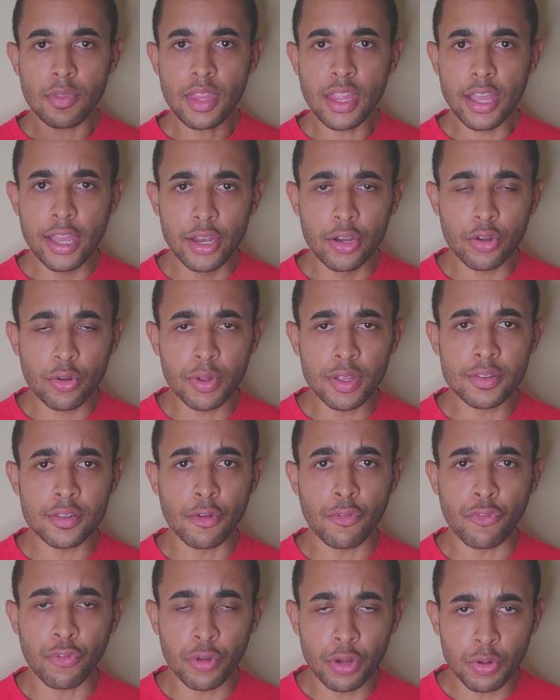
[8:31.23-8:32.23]
increase the
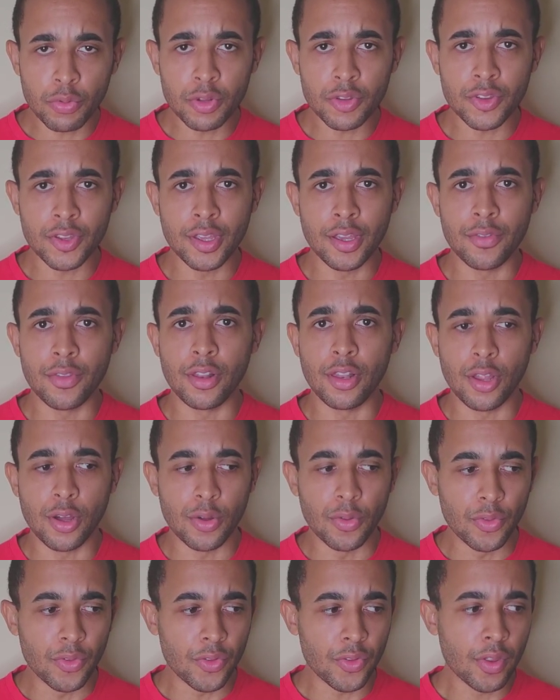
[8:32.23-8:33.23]
frequency of the
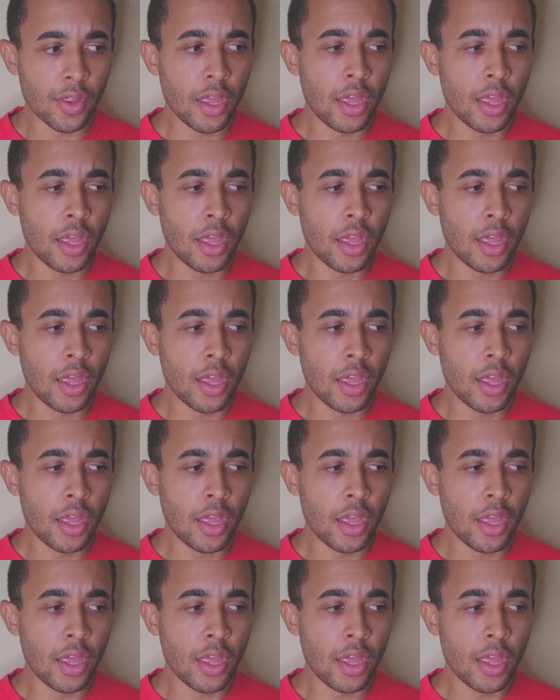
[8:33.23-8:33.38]
loans,